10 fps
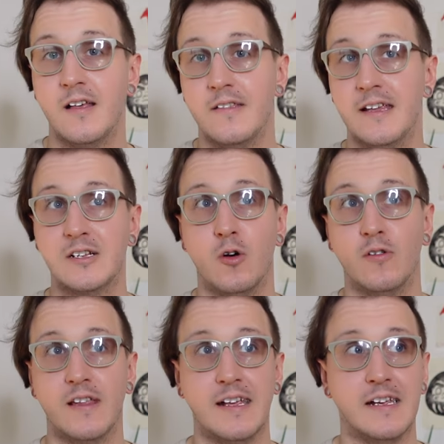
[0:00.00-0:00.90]
This whole
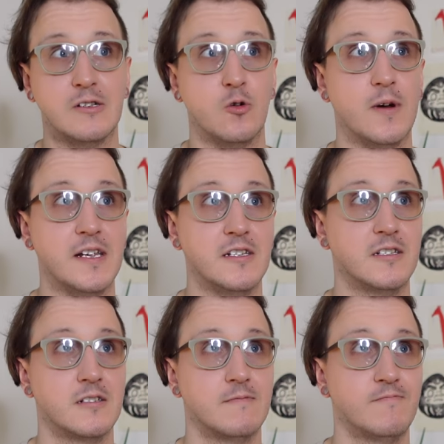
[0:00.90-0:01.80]
thing is
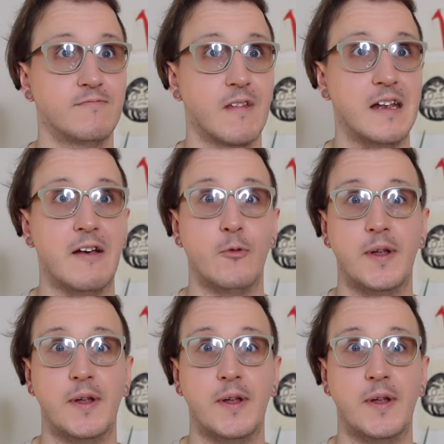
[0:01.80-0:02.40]
always never